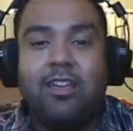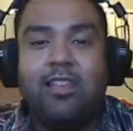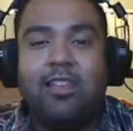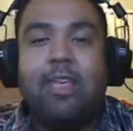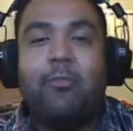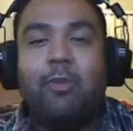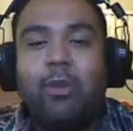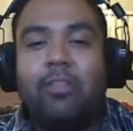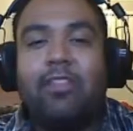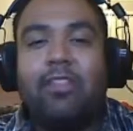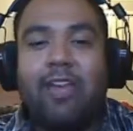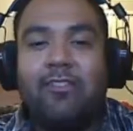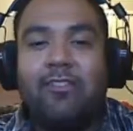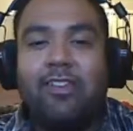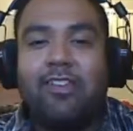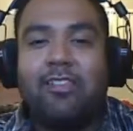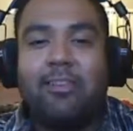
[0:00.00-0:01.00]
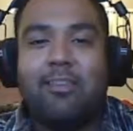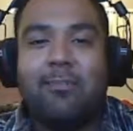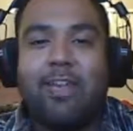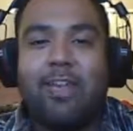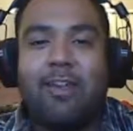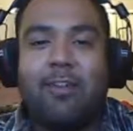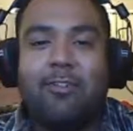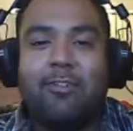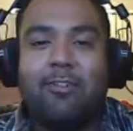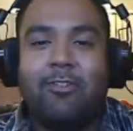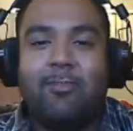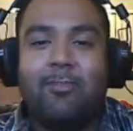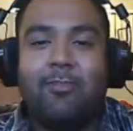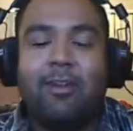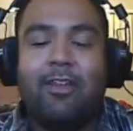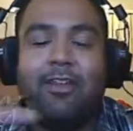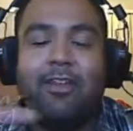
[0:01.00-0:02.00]
They will dive into some characters,
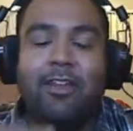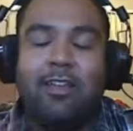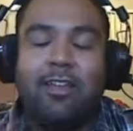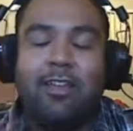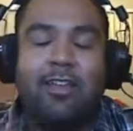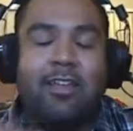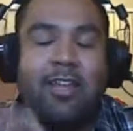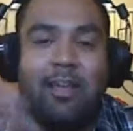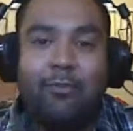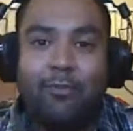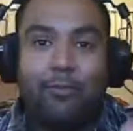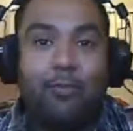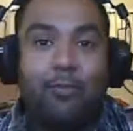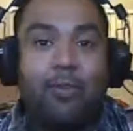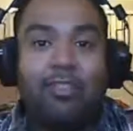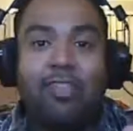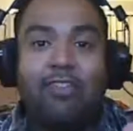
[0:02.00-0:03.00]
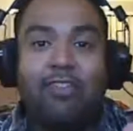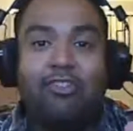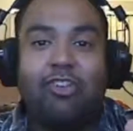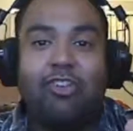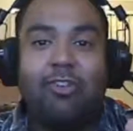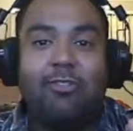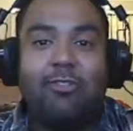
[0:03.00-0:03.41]
but from what they showed...